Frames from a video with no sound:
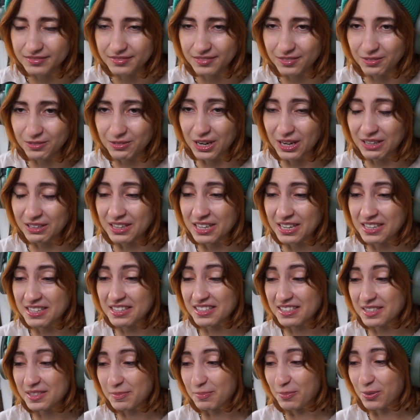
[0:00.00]
Wow,
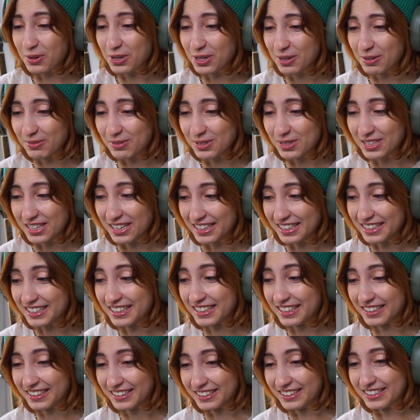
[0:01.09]
this boy almost got
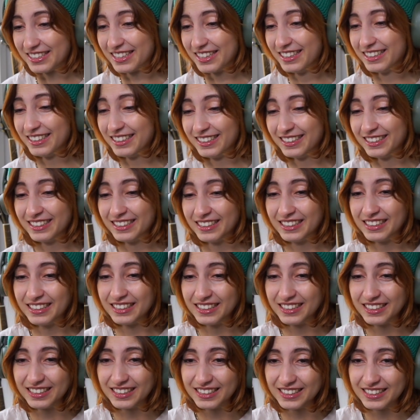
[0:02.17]
killed.
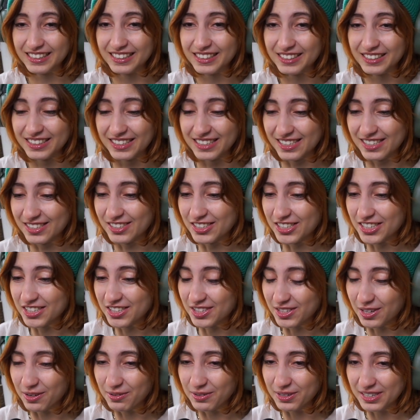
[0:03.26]
He's just
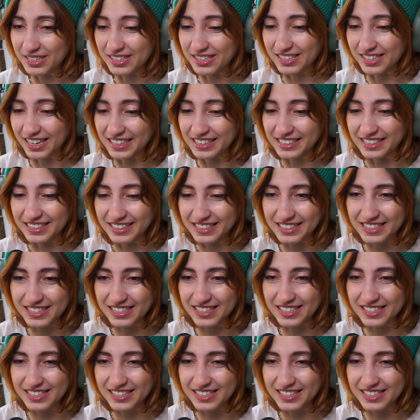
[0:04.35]
so excited.